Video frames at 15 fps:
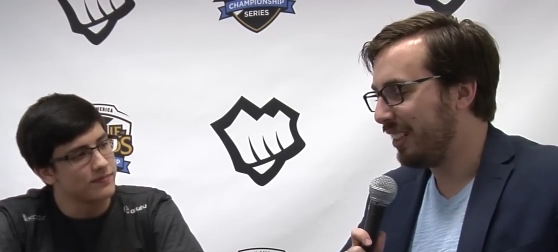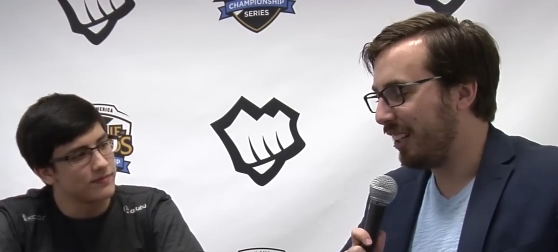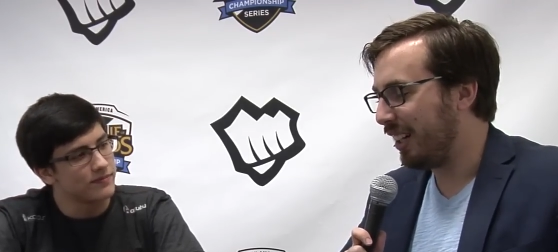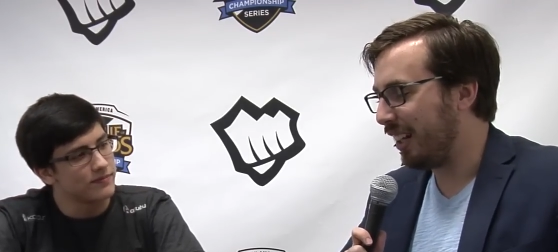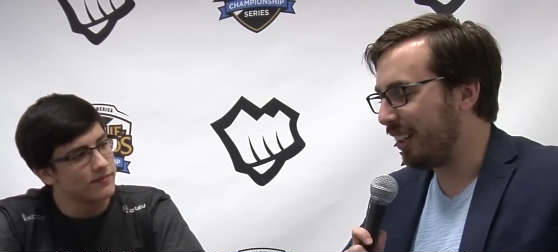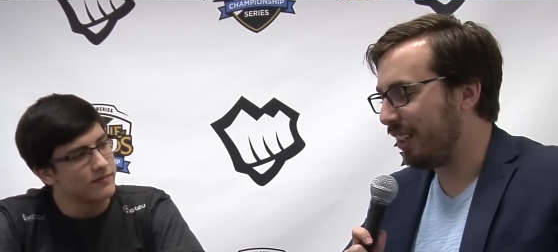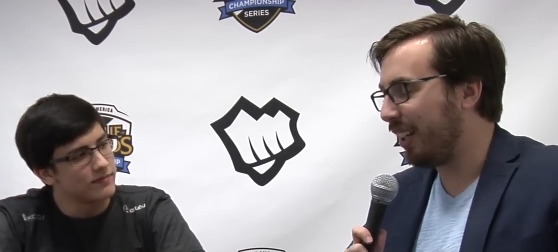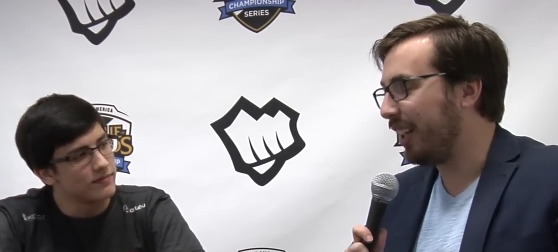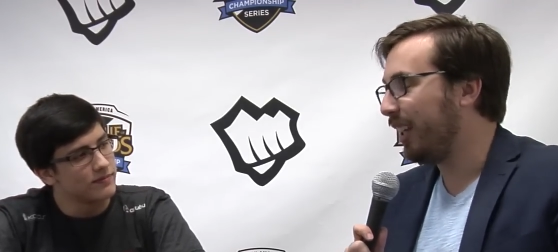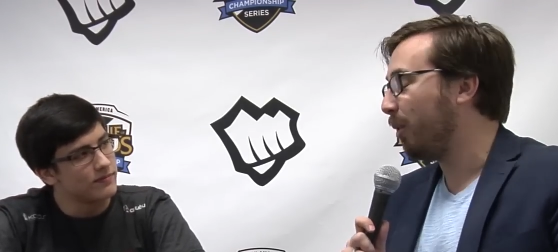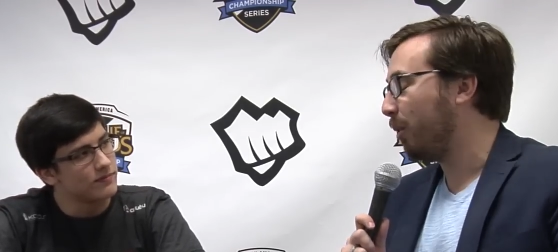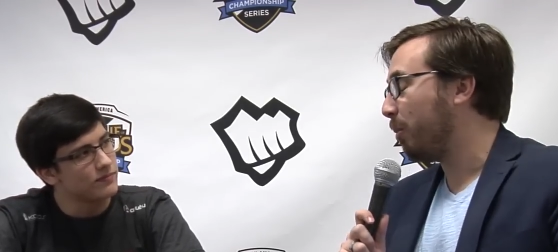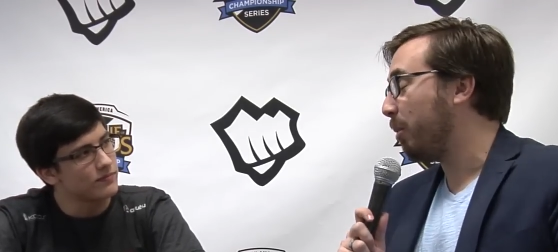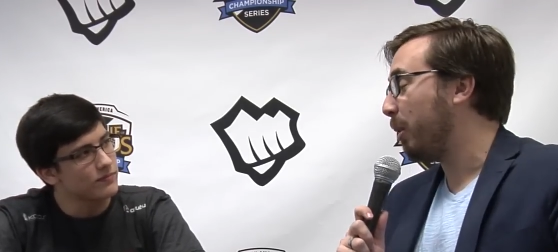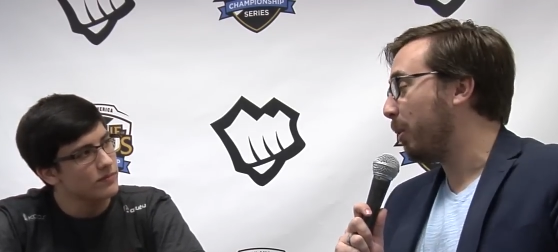Speaker 1: I like it
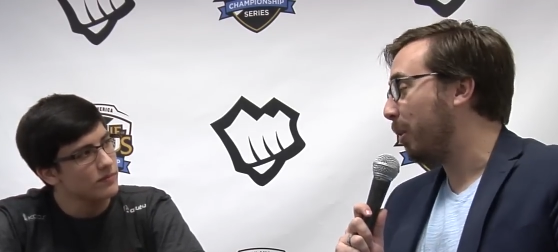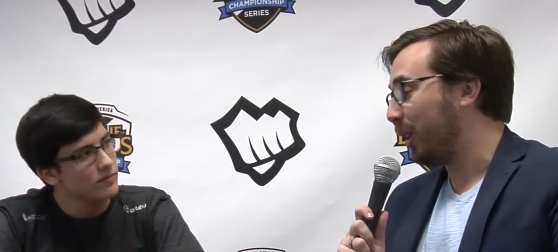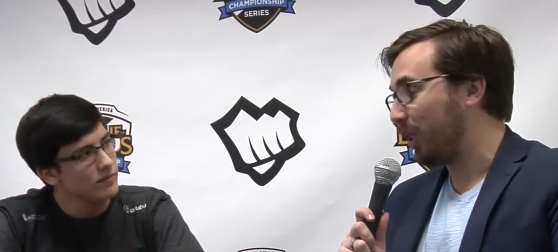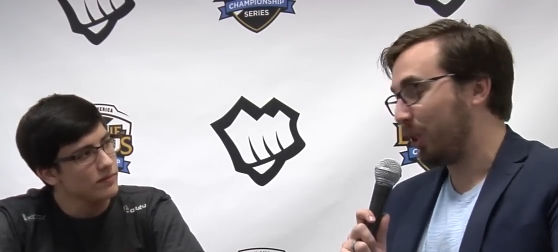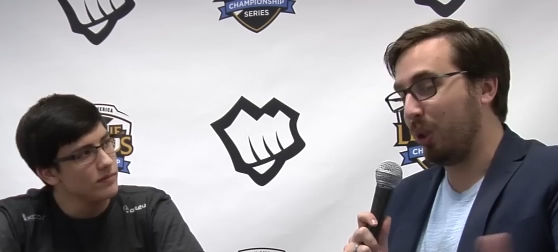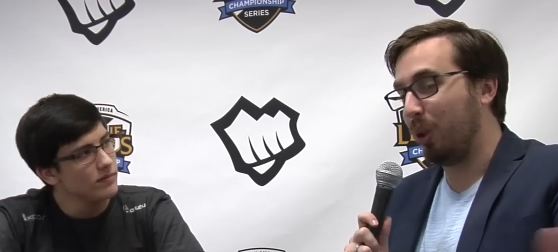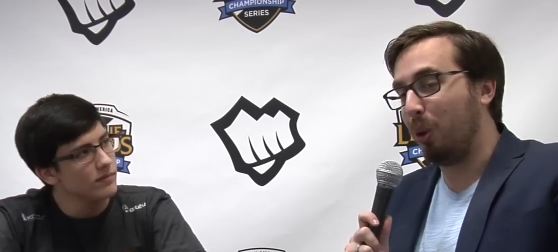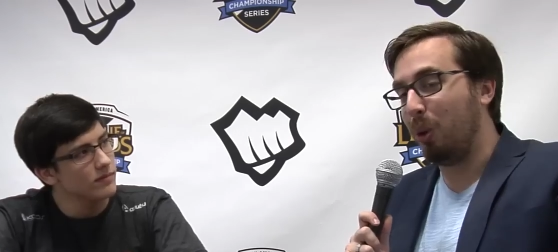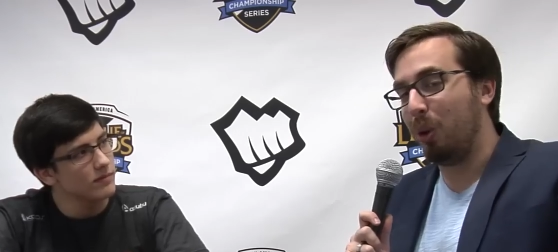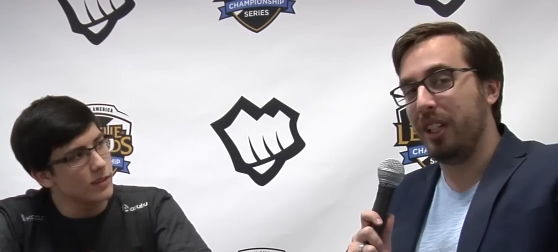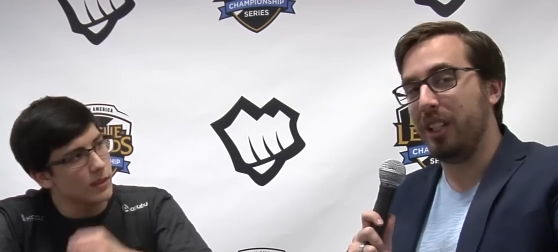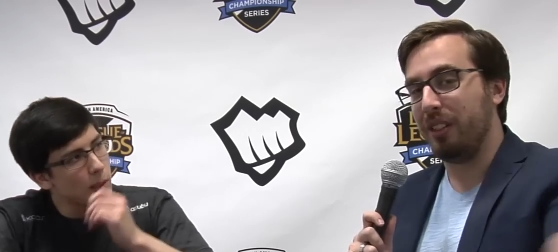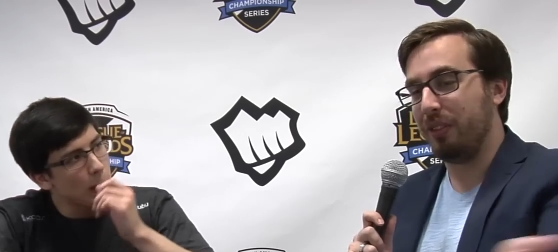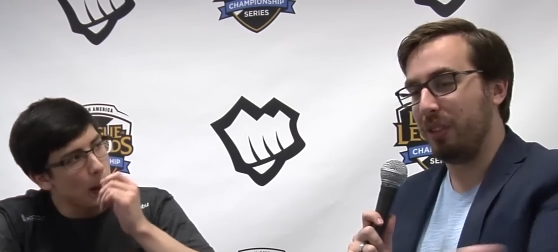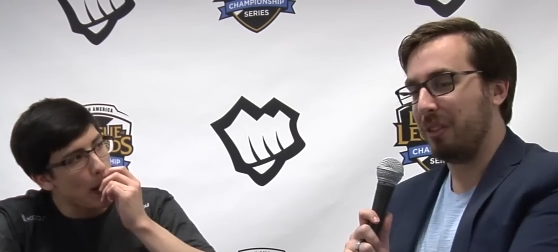when people watch the whole
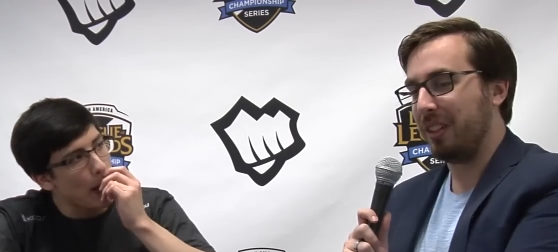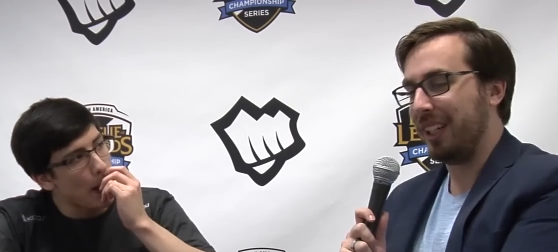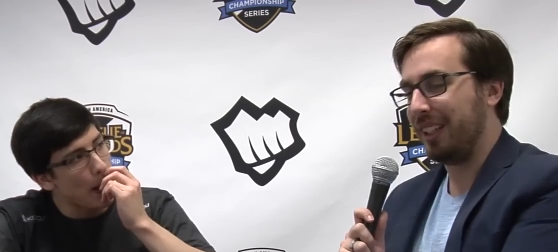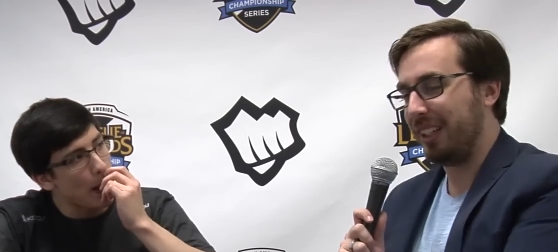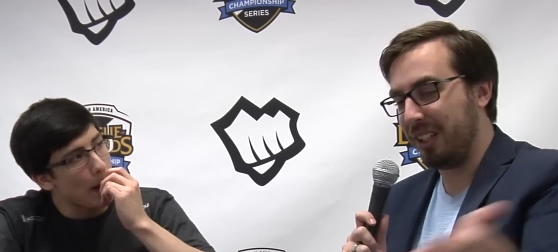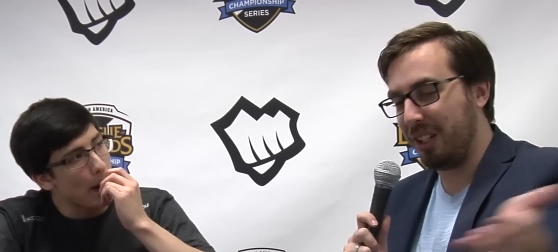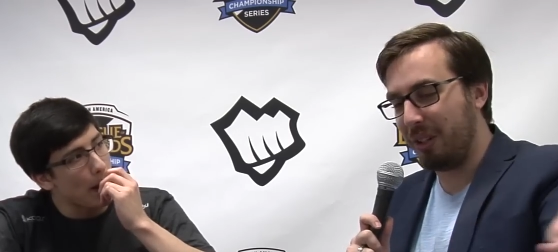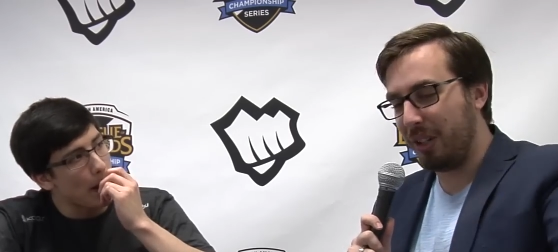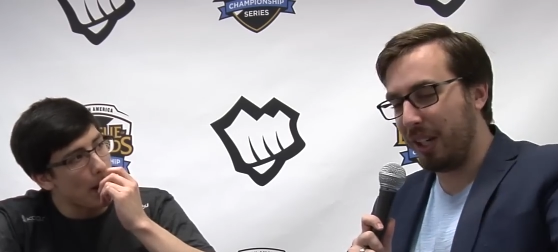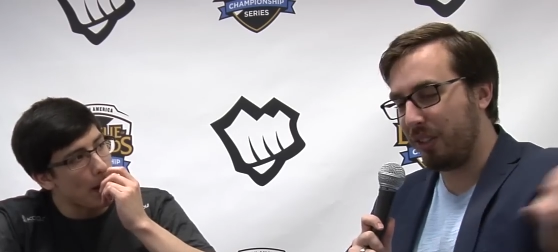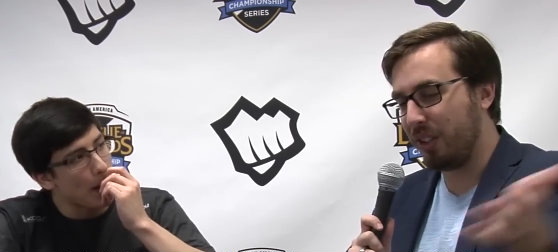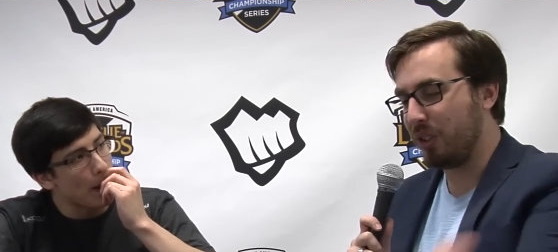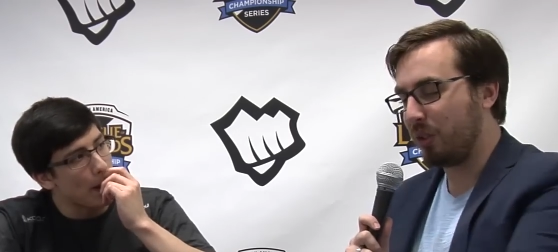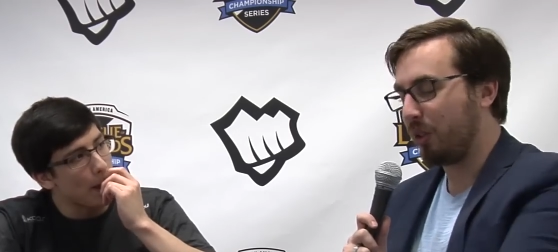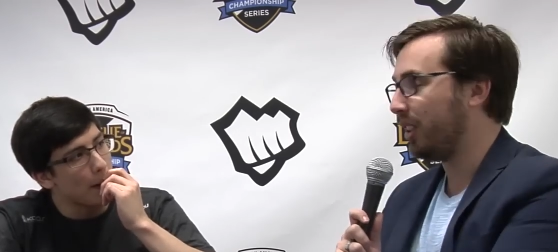interview, right? Like, oh, I've
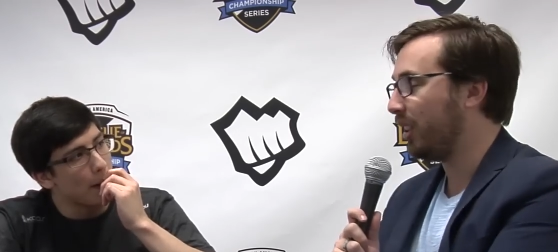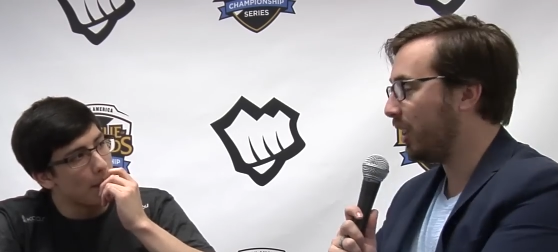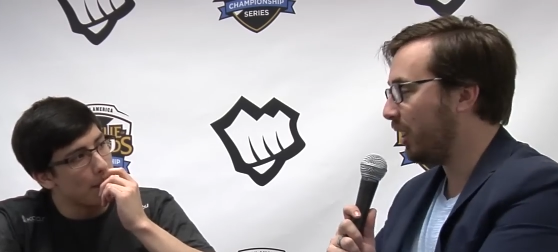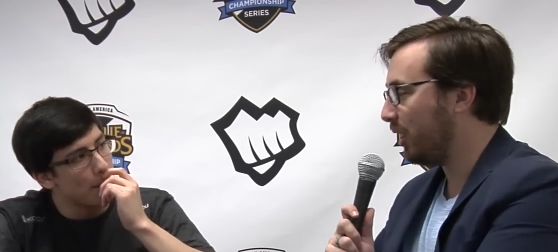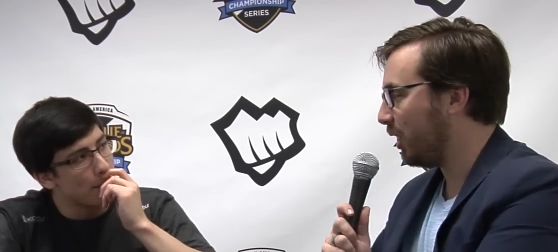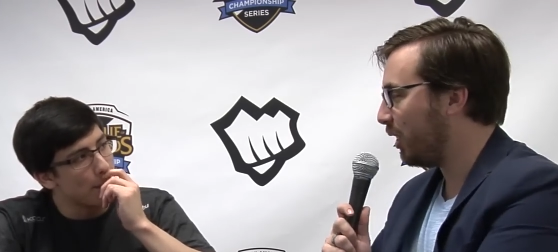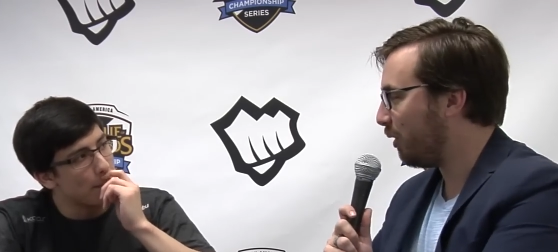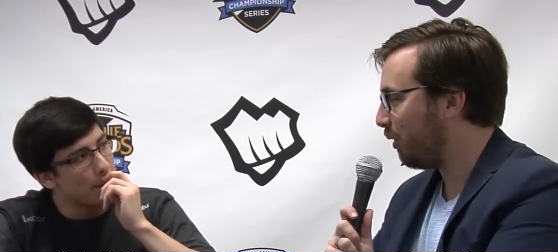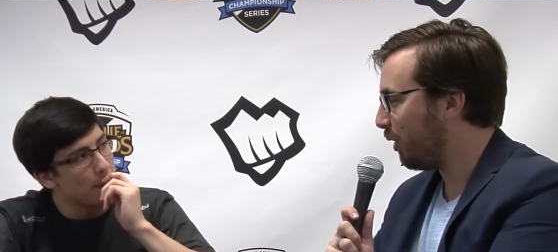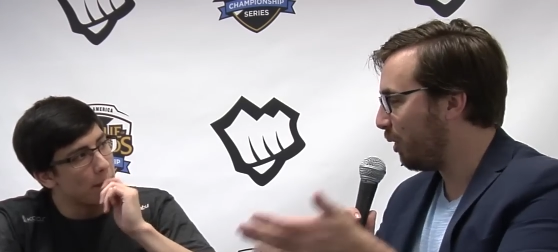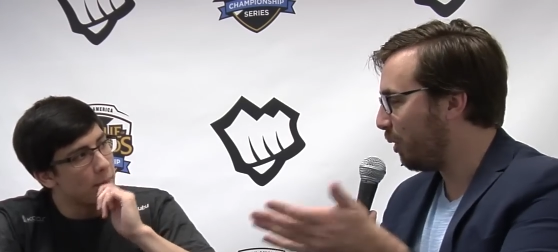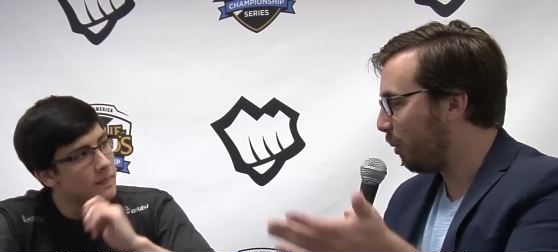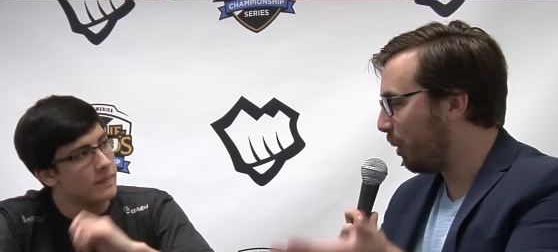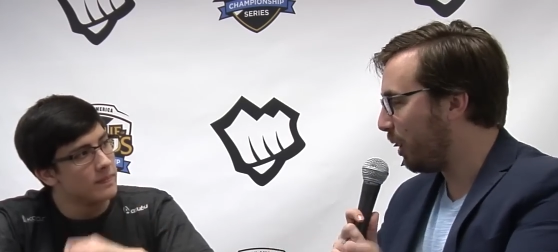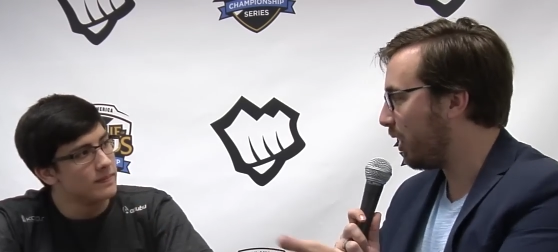constructed this
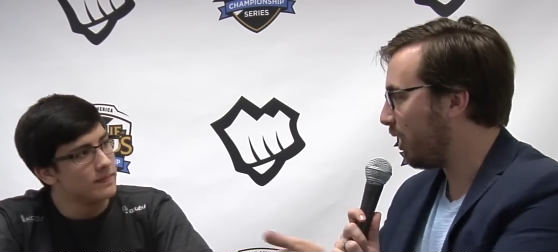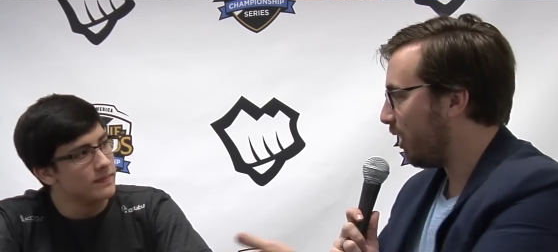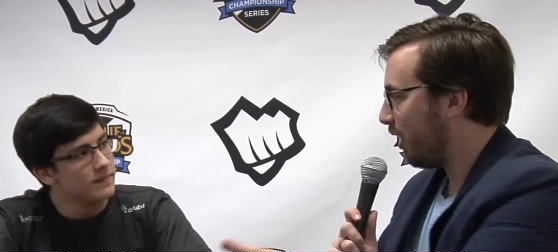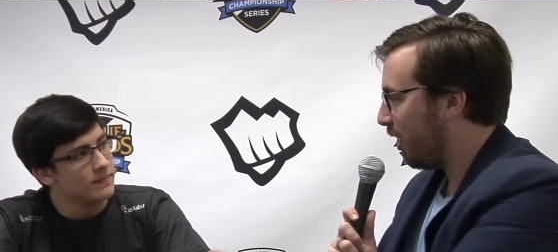interview with